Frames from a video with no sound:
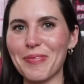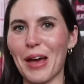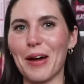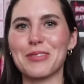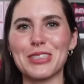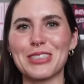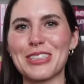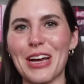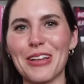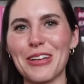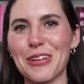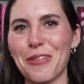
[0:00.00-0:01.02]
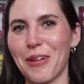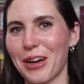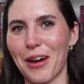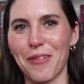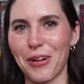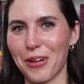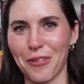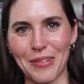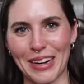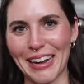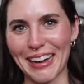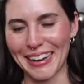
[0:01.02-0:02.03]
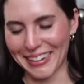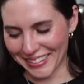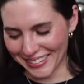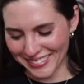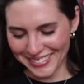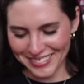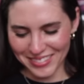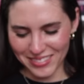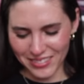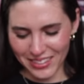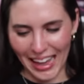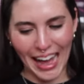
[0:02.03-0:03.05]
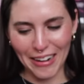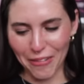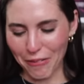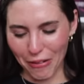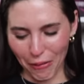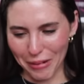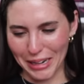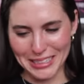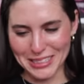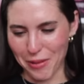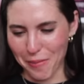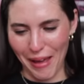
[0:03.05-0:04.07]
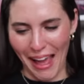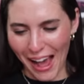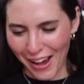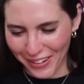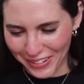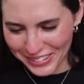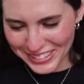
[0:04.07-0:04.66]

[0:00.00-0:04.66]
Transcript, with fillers: I'm just telling you what I wanna read. I don't know what it's about.